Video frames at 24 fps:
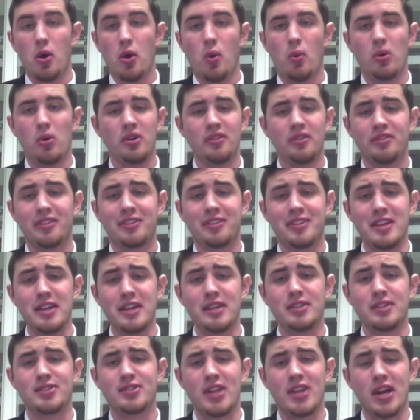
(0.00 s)
One of the
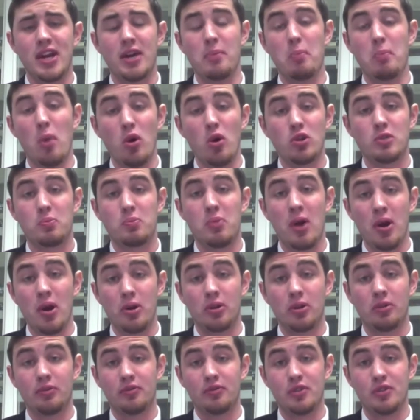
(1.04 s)
things that I'm most proud
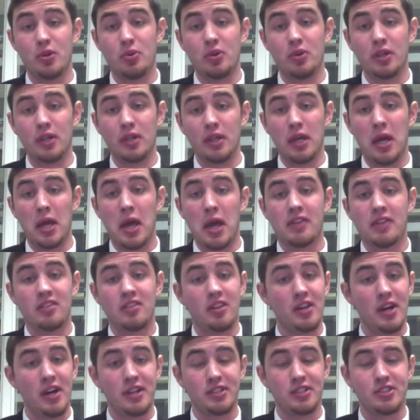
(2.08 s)
of doing in the
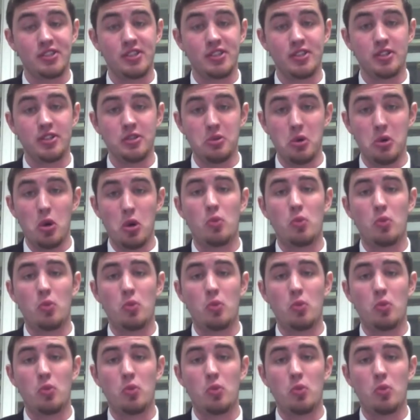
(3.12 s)
last year